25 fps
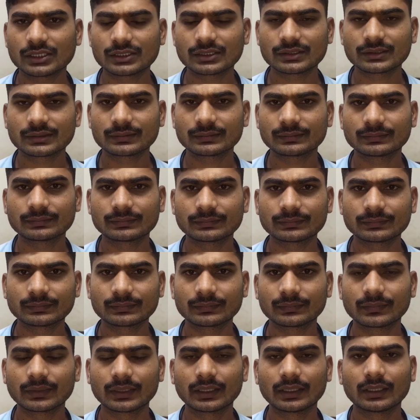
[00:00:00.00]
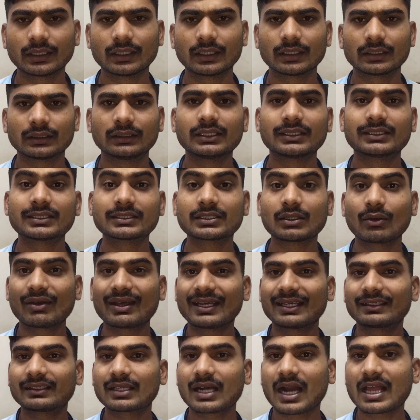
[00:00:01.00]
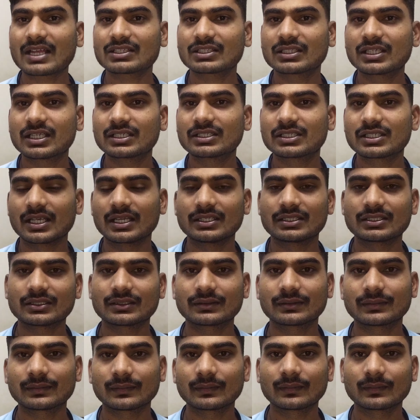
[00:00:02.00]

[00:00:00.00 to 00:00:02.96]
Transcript: this? This is a very drastic change.